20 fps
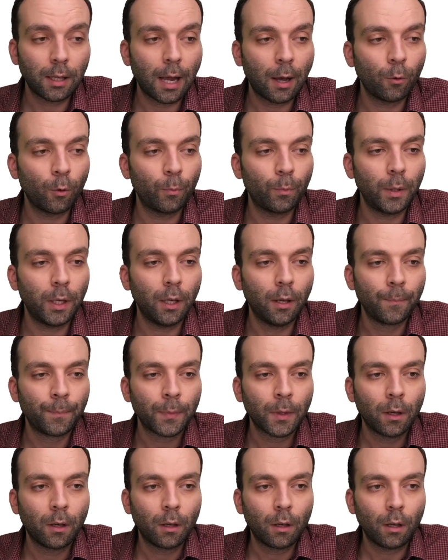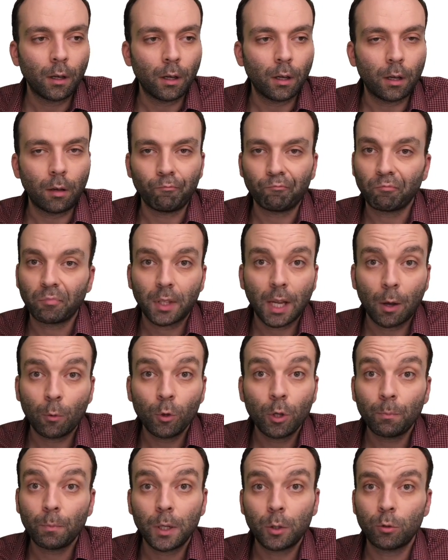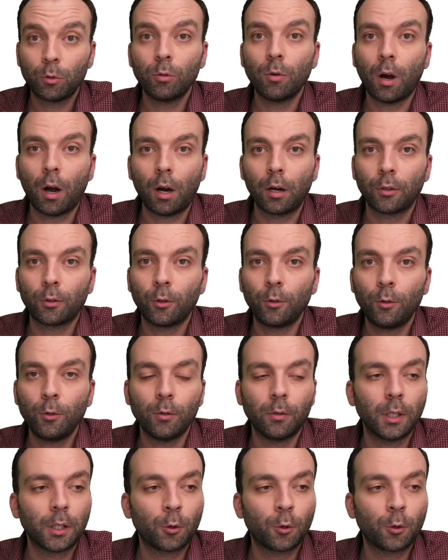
That will be that wouldn't be too hard to do.